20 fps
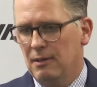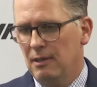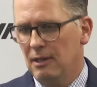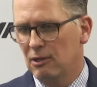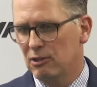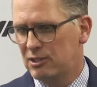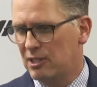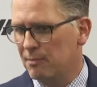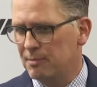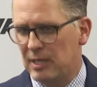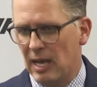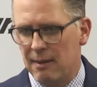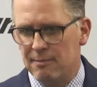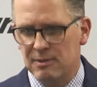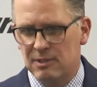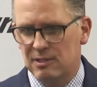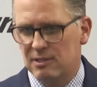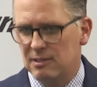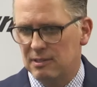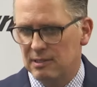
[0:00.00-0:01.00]
you know
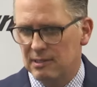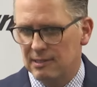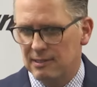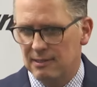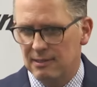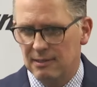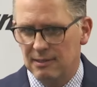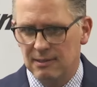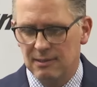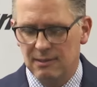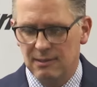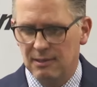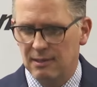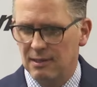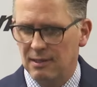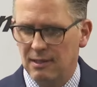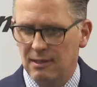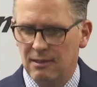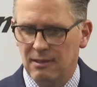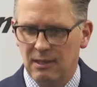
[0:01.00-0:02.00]
sometimes uh,
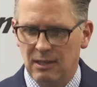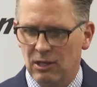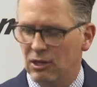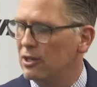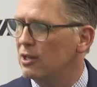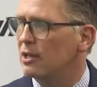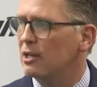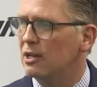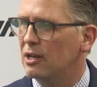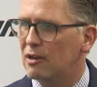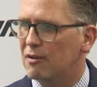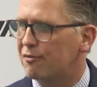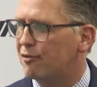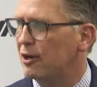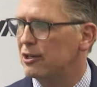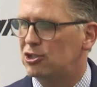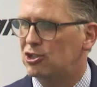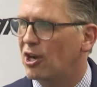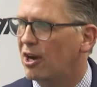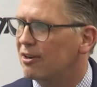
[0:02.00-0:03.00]
you, you need a
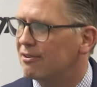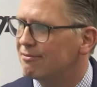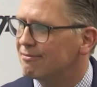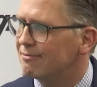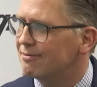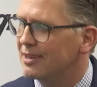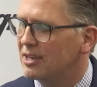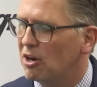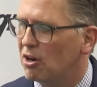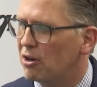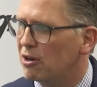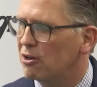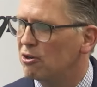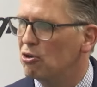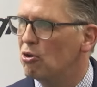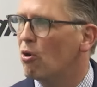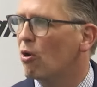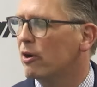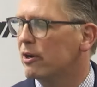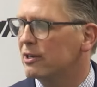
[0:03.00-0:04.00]
fresh start. You know, and a
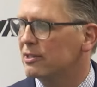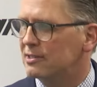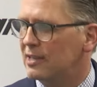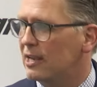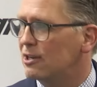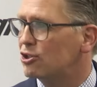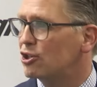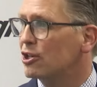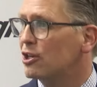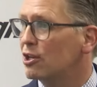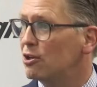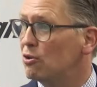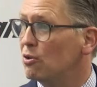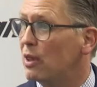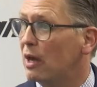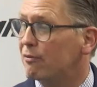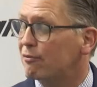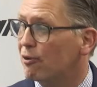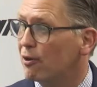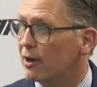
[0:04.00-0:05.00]
new organization can do
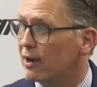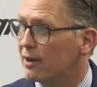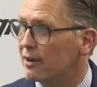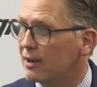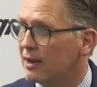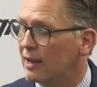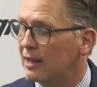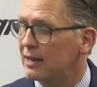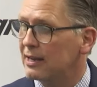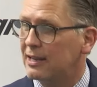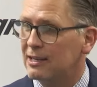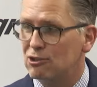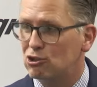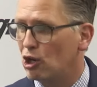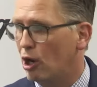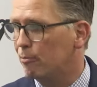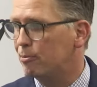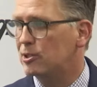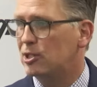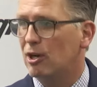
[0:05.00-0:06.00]
that for you, and it can
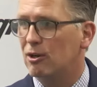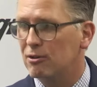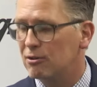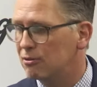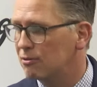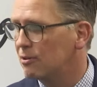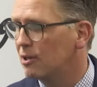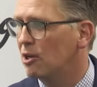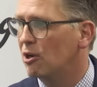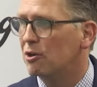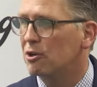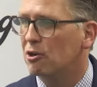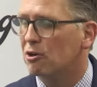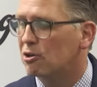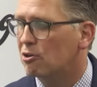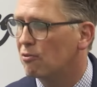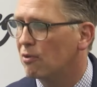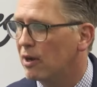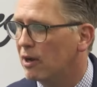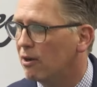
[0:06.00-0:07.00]
jumpstart you know your
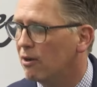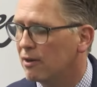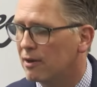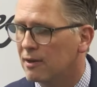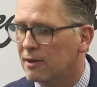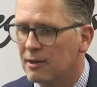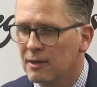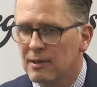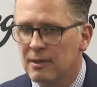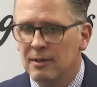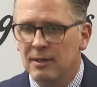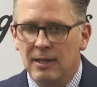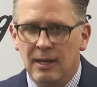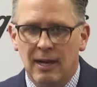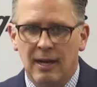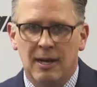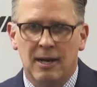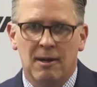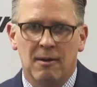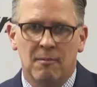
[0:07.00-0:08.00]
career and
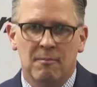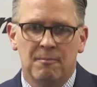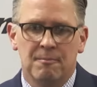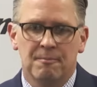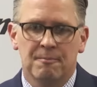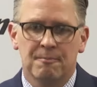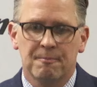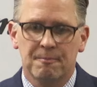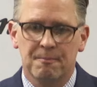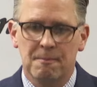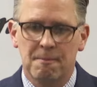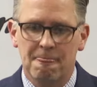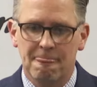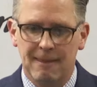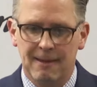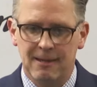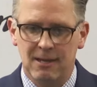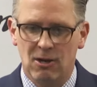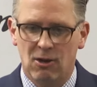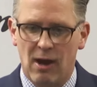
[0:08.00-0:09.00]
um,
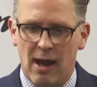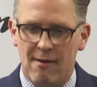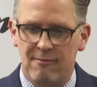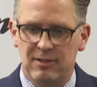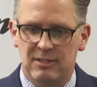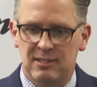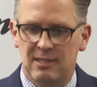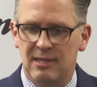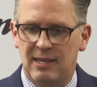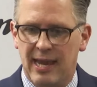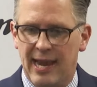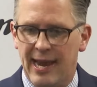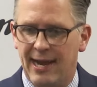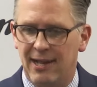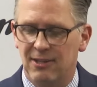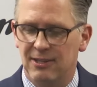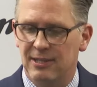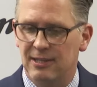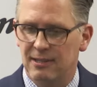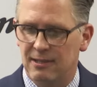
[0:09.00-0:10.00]
you know, obviously
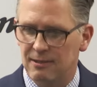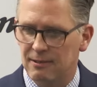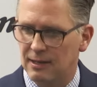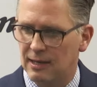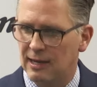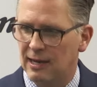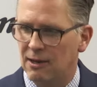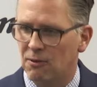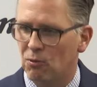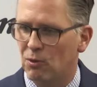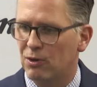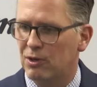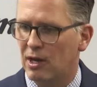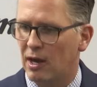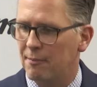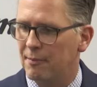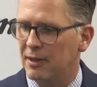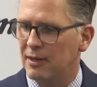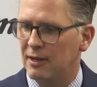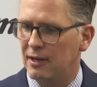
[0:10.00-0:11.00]
Cali uh, will
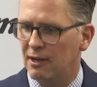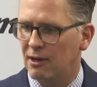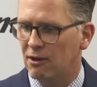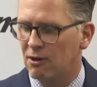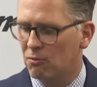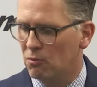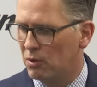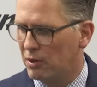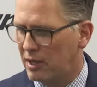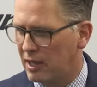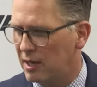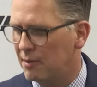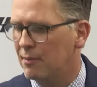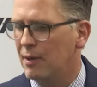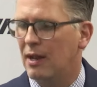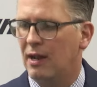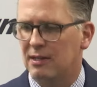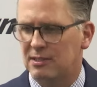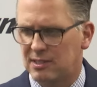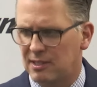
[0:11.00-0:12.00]
come in here. We'll get him
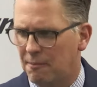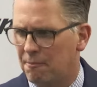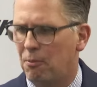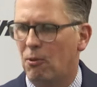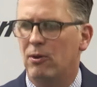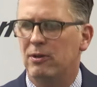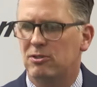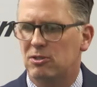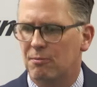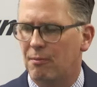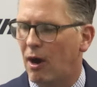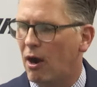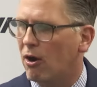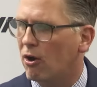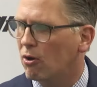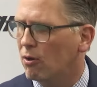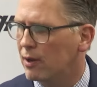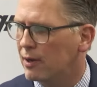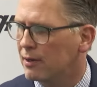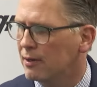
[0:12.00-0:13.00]
in at some point
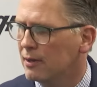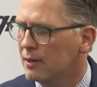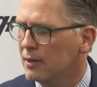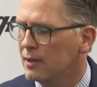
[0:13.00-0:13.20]
tomorrow, and